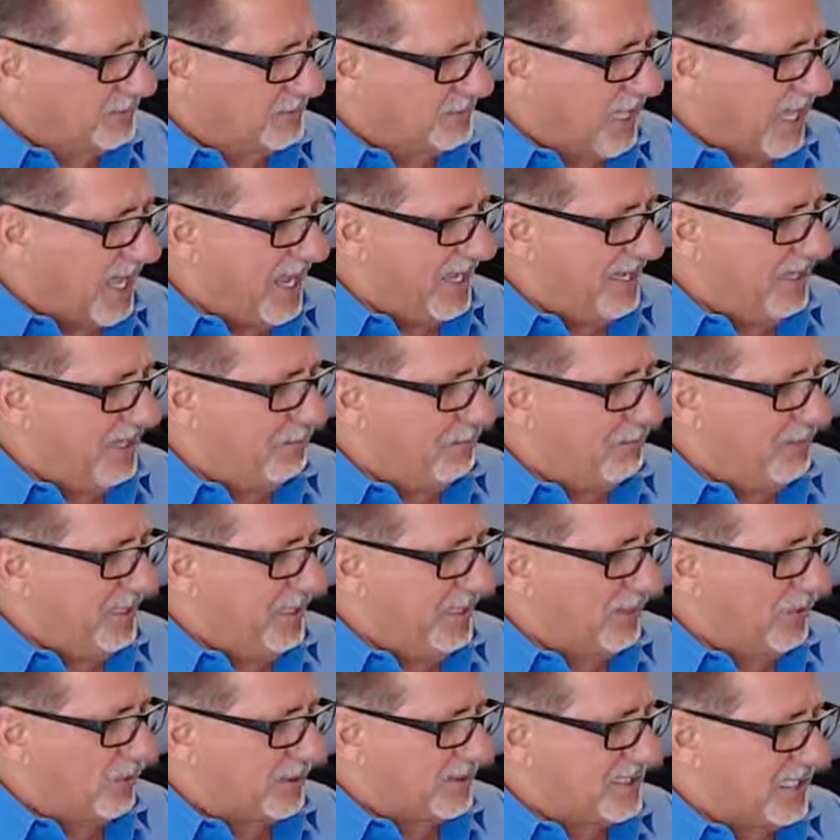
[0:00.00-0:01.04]
A and B
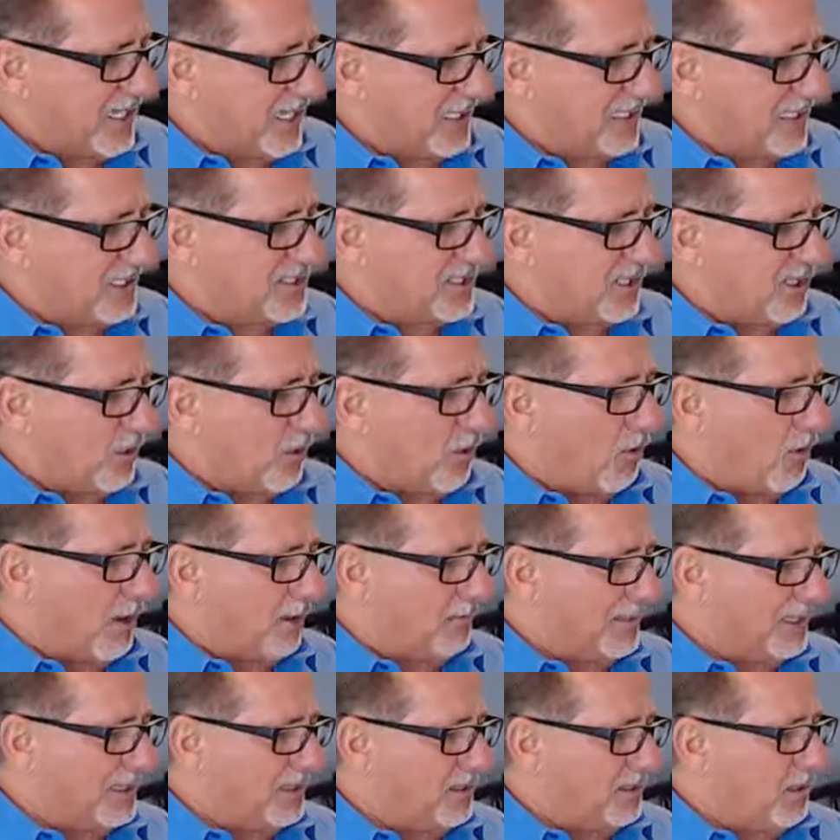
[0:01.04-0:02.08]
are tenants in
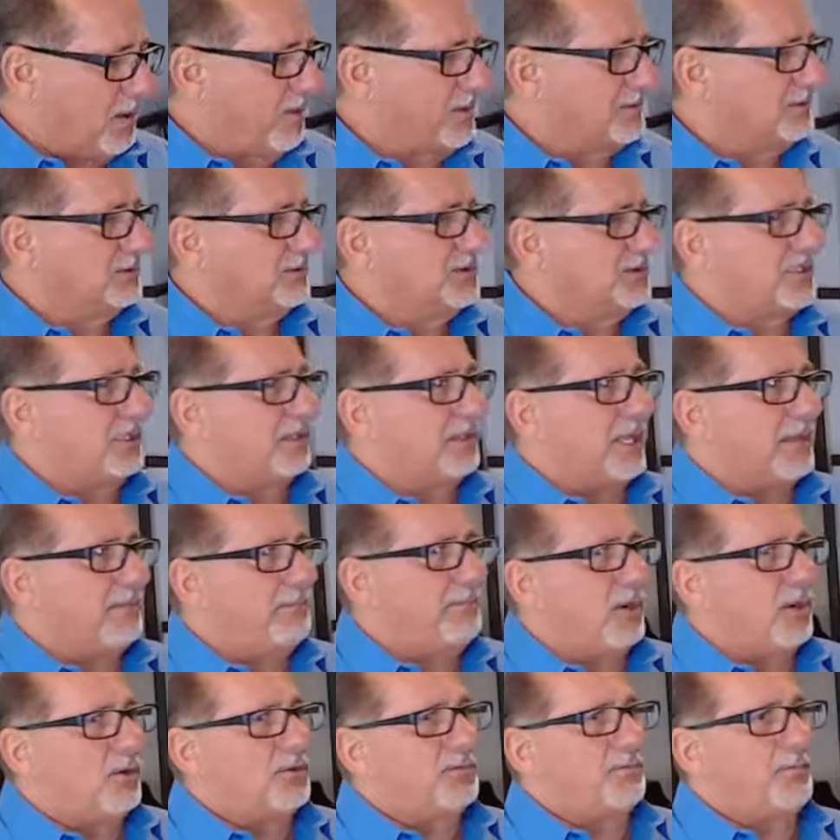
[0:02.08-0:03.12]
common. So they
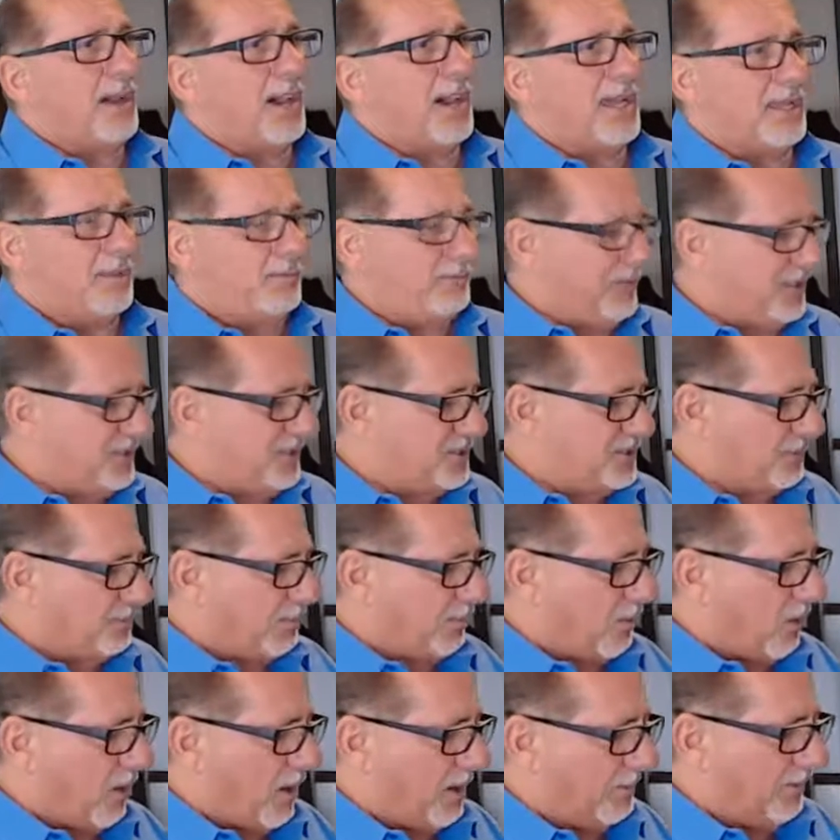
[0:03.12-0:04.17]
both buy a piece of
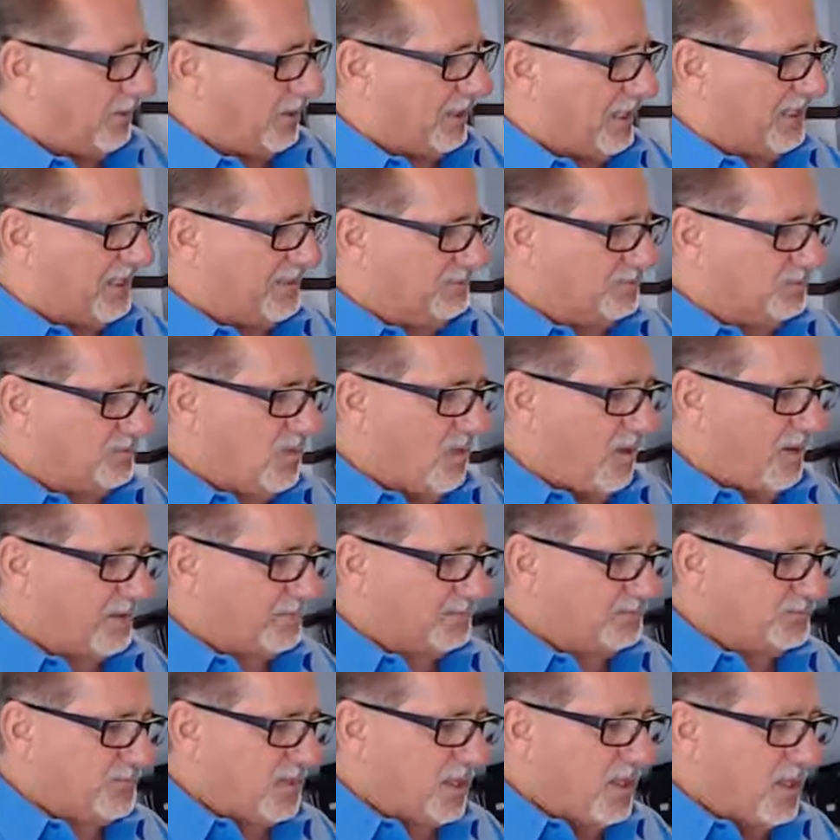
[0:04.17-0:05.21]
property.
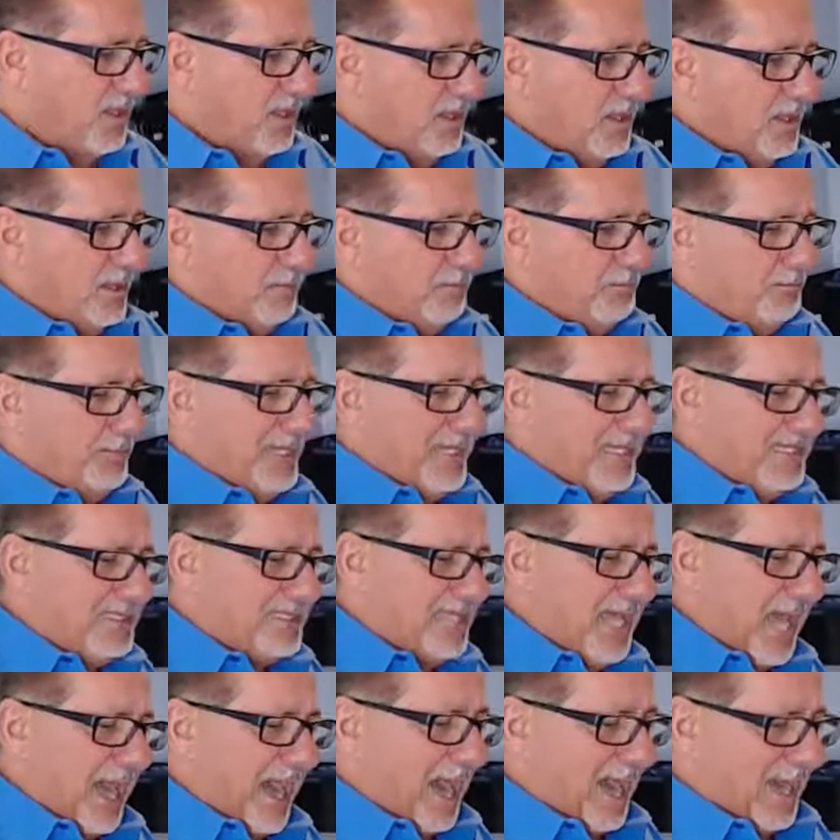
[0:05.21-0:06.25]
B
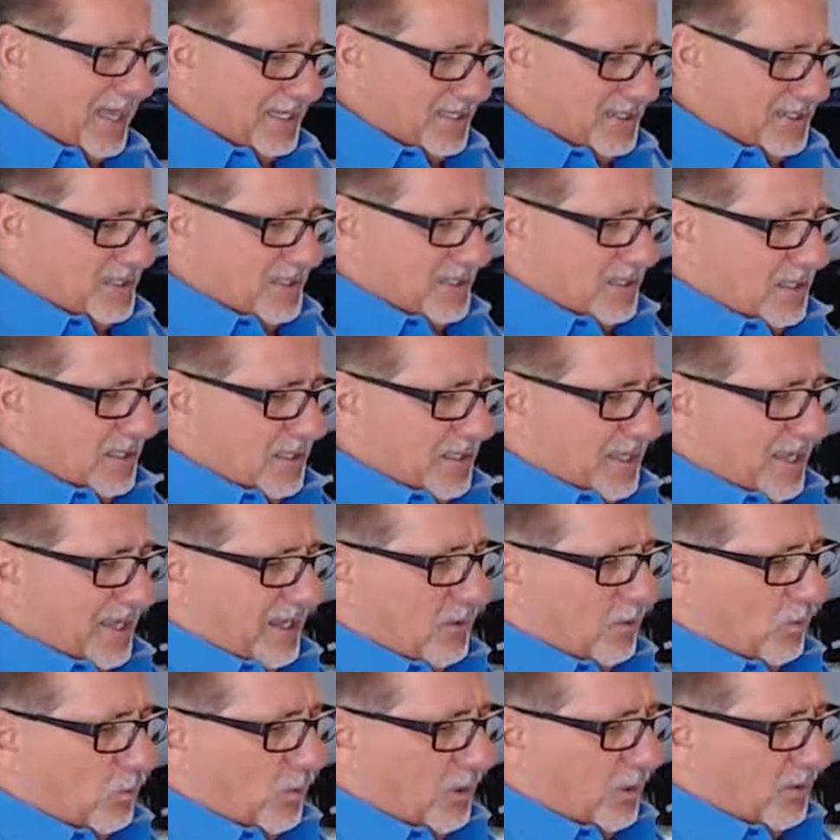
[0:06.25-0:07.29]
dies
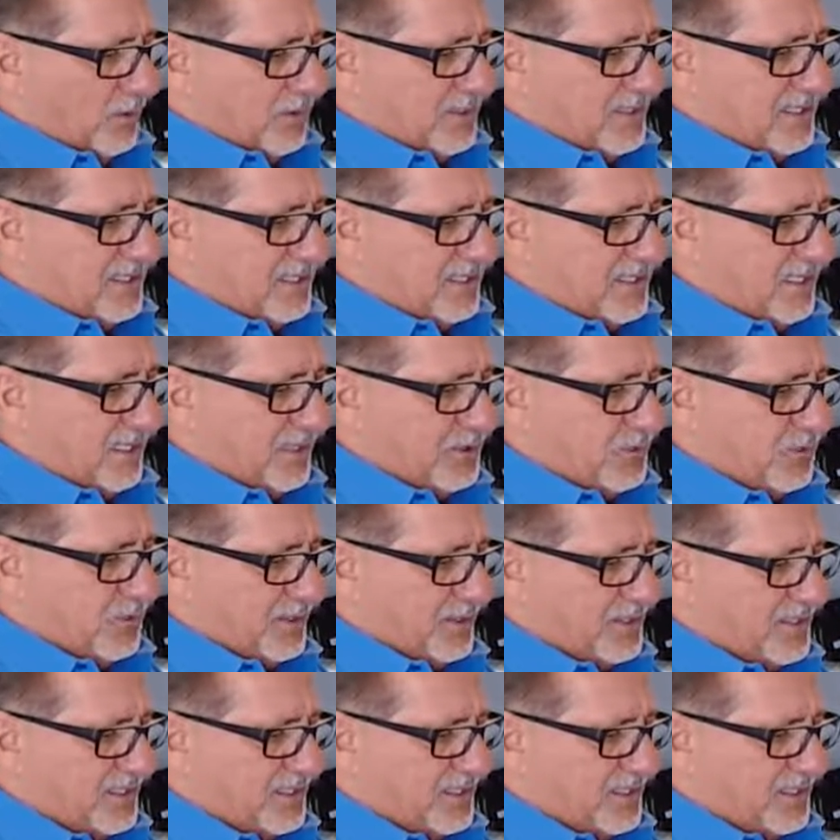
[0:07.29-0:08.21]
and wills his interest